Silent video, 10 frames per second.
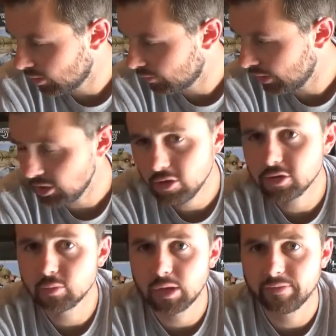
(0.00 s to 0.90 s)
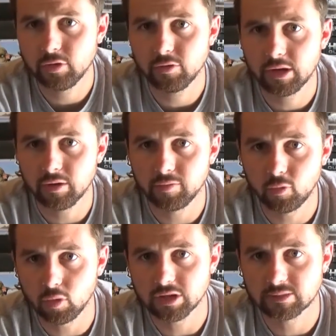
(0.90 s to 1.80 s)
But use whatever you can
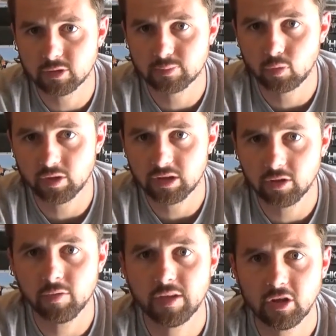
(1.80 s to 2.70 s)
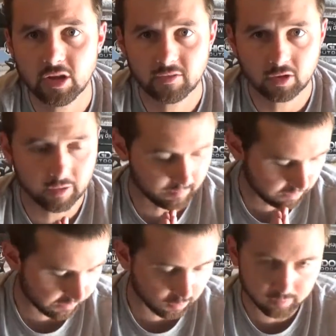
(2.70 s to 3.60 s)
afford is the most important thing. Don't think you have to go out and
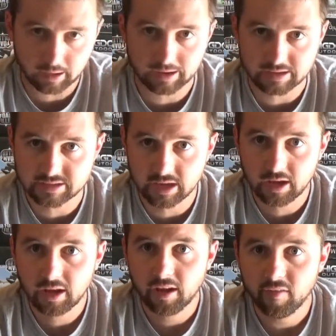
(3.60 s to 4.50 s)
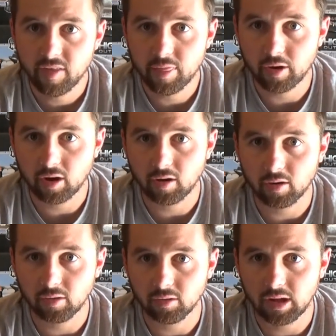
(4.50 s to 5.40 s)
buy full bodies. There
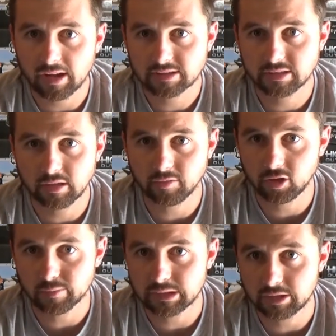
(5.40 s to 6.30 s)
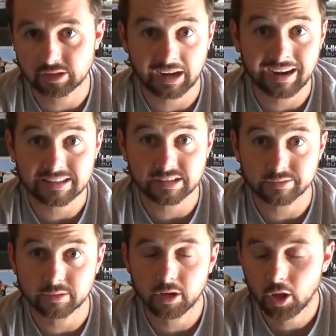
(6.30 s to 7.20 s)
are lots of groups out there, guides
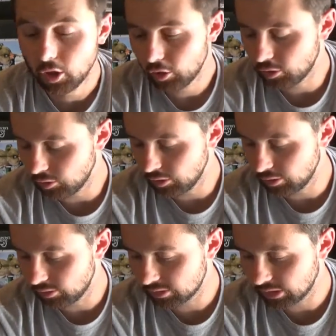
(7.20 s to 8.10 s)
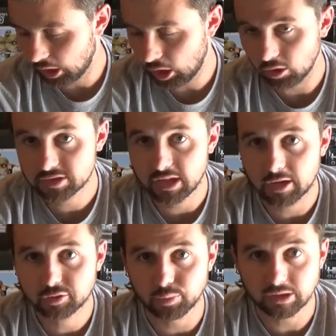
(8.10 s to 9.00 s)
even, who use all
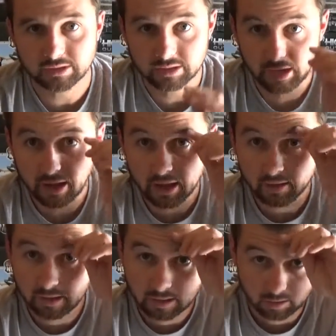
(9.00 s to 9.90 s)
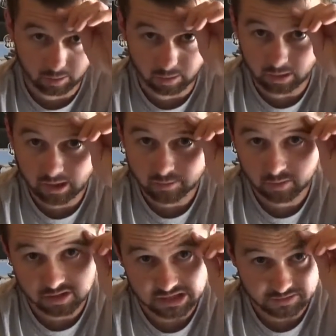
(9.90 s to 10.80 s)
sock spreads, and they kill a lot of
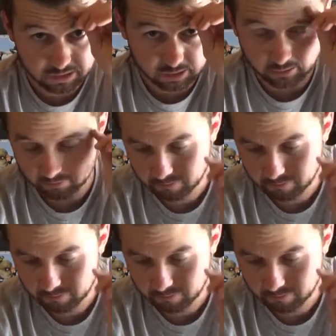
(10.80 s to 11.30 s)
birds every year.